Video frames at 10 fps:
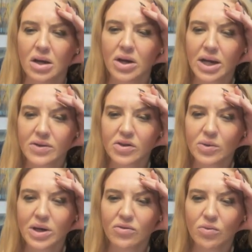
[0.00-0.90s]
Okay, so
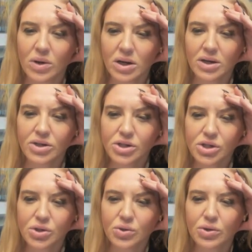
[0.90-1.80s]
we have one,
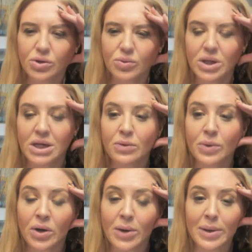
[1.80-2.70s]
two, three.
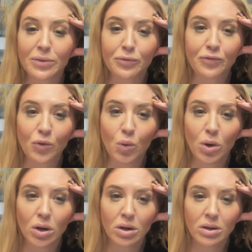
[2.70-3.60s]
Okay, we have
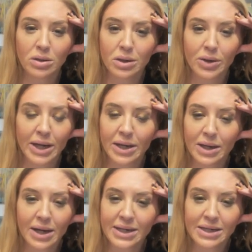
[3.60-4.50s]
four. Okay,
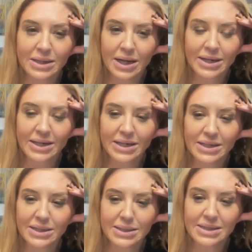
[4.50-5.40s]
I need I need
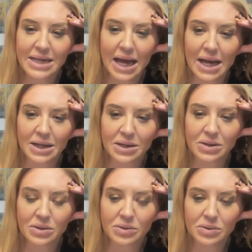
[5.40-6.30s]
at least 10.